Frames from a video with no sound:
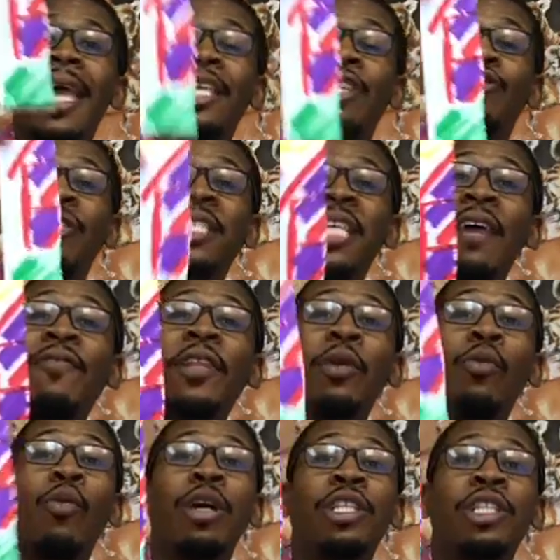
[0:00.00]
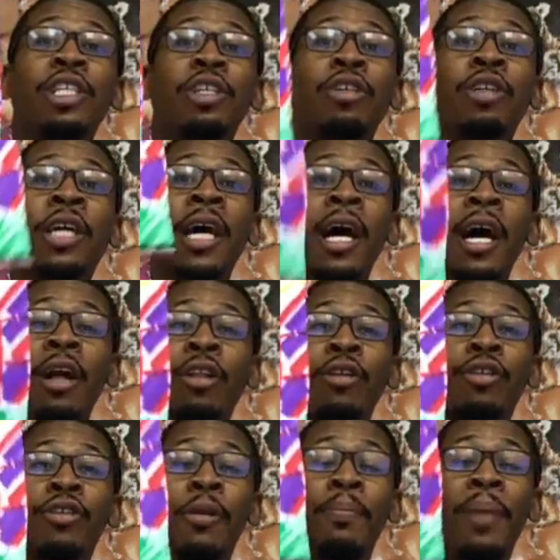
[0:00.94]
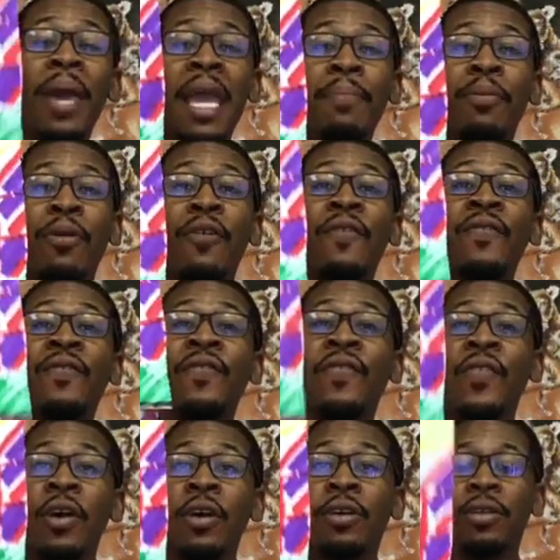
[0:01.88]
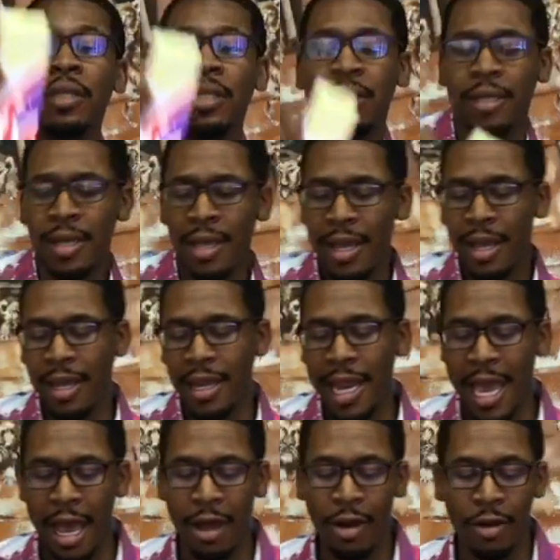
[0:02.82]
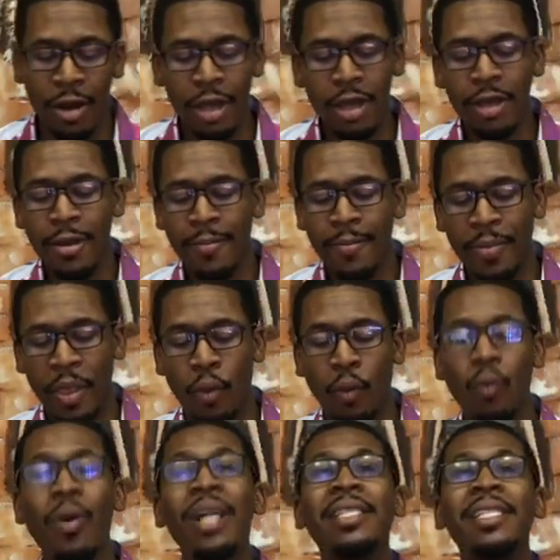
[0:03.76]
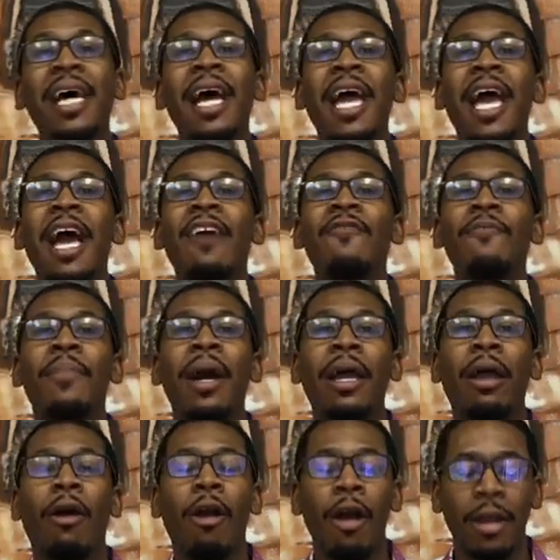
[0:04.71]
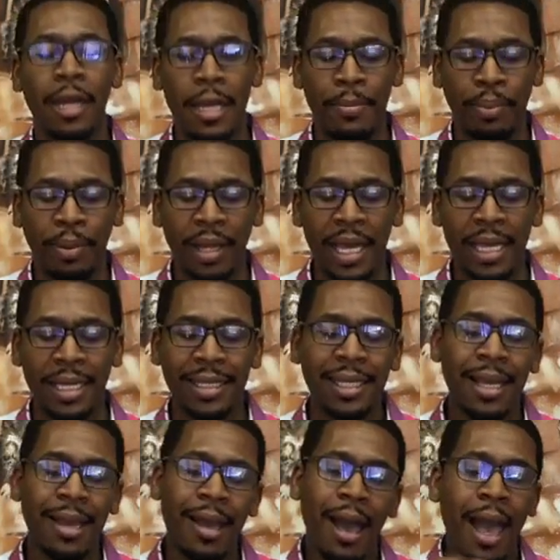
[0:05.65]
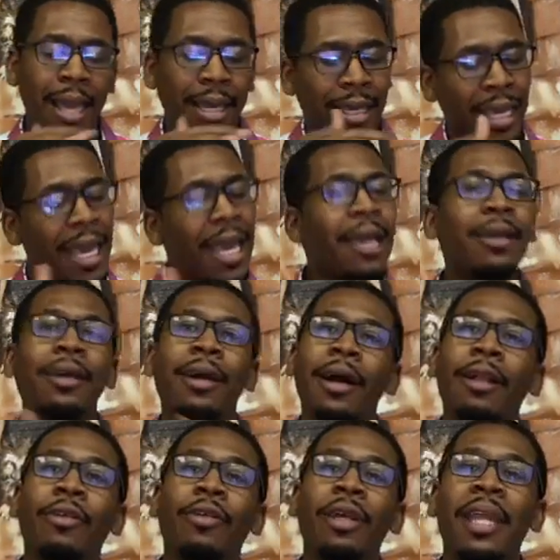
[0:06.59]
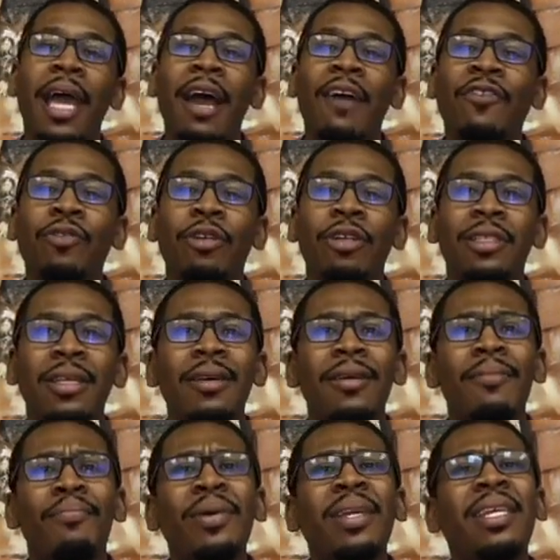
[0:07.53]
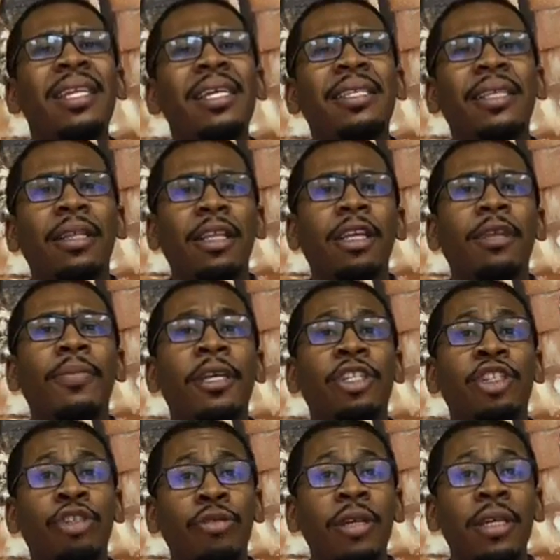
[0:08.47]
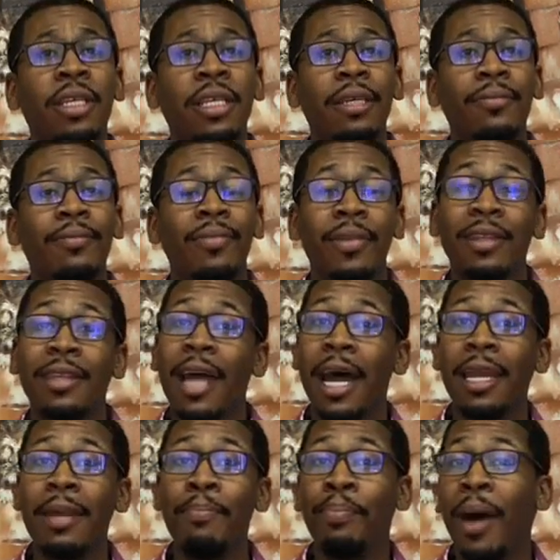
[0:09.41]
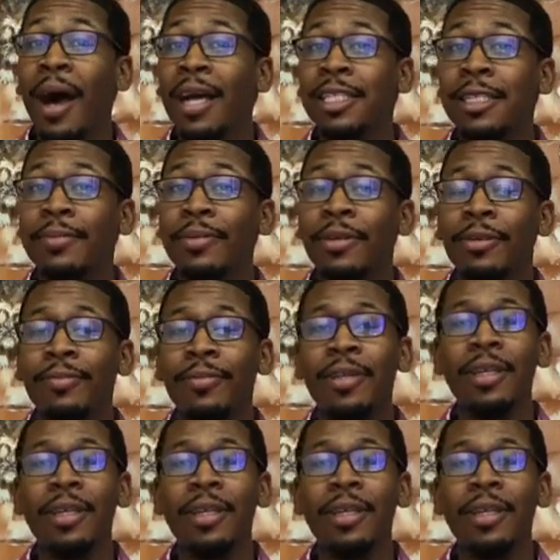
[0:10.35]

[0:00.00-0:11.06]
you definitely want to color your paper first. Now, once I have my art in place, I can color it afterwards, but it is a little bit tricky. Not impossible.